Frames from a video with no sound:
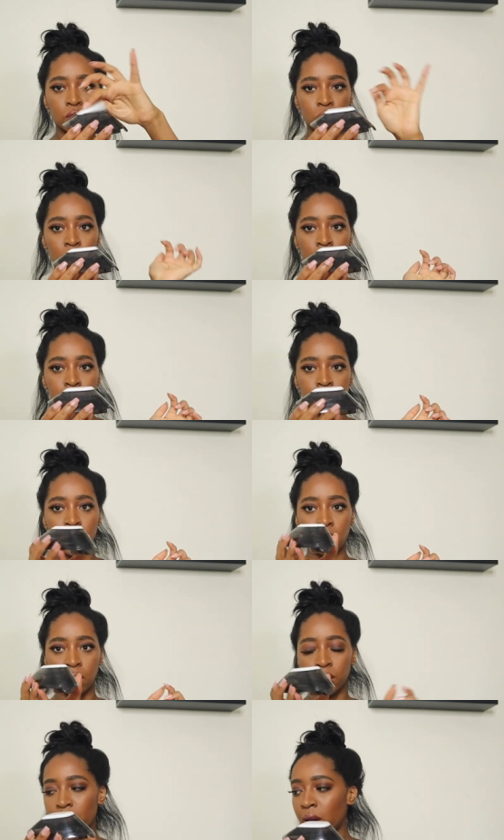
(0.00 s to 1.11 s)
you just close that
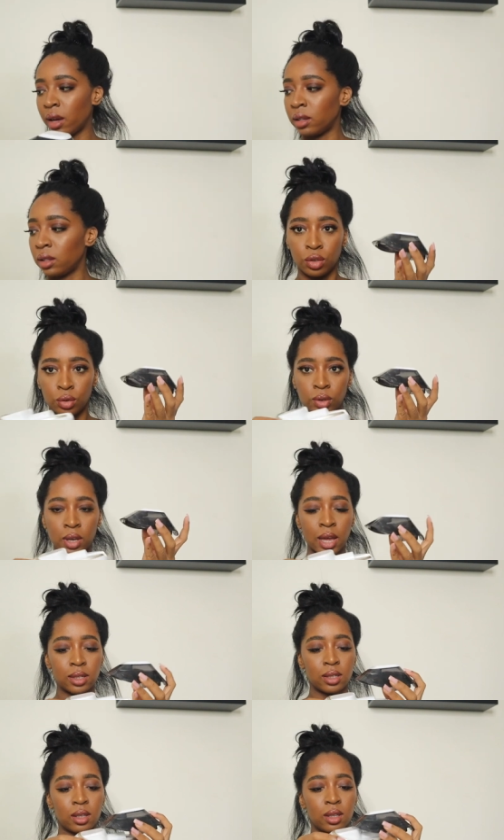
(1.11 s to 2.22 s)
like that you
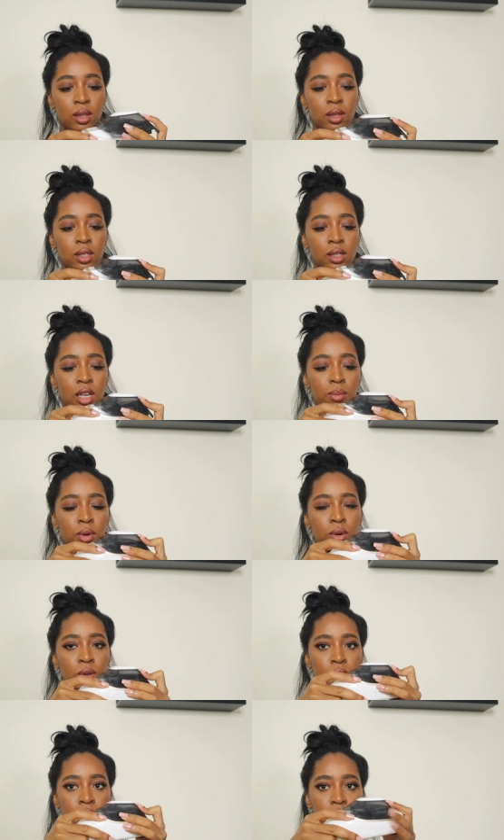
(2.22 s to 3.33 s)
get the steam
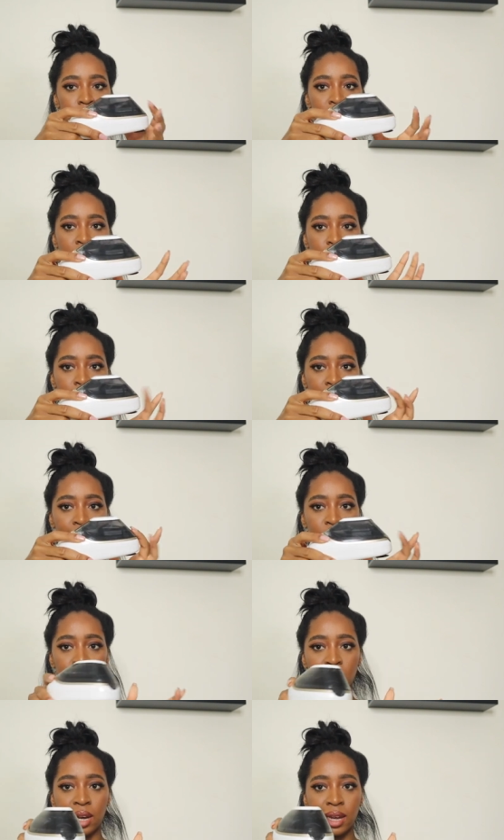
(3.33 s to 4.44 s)
pod itself and it
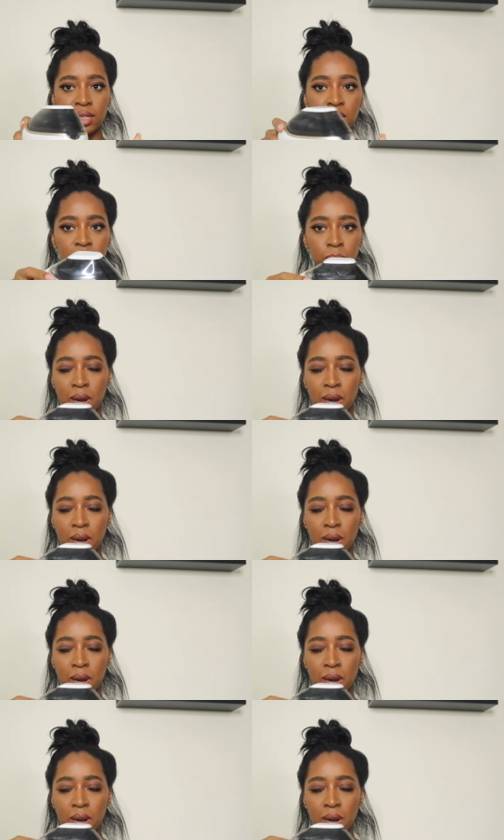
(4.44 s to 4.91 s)
just clicks into